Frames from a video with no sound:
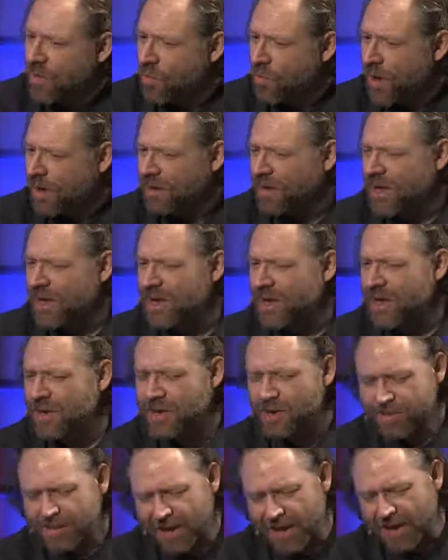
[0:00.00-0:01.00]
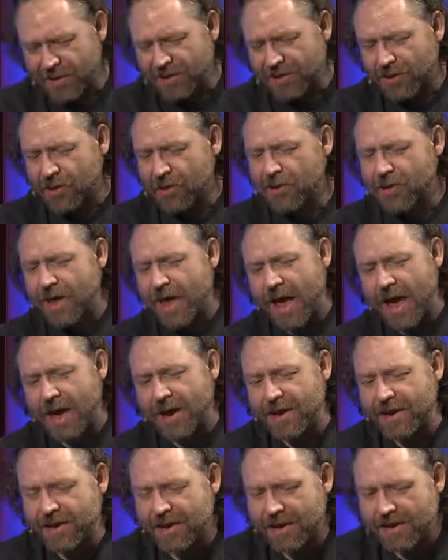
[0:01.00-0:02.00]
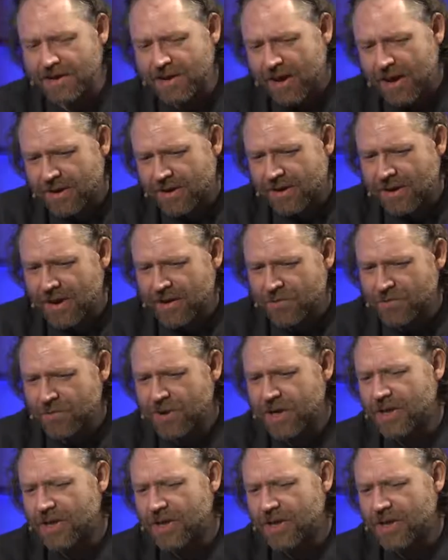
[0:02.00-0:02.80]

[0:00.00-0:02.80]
well, and you began to look at it and